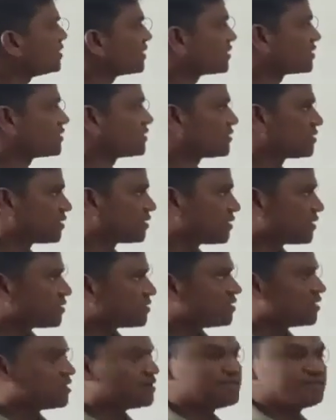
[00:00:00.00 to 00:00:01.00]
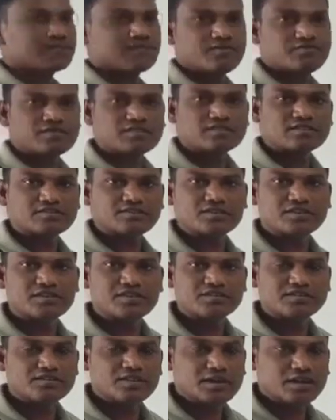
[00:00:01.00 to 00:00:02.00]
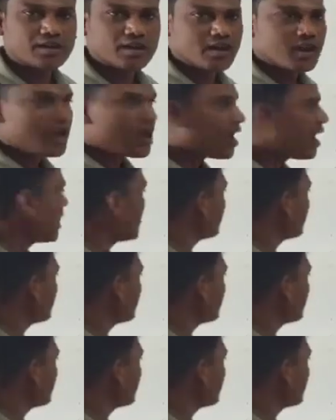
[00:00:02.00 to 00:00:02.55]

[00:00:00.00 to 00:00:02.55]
object. That is the first thing is there.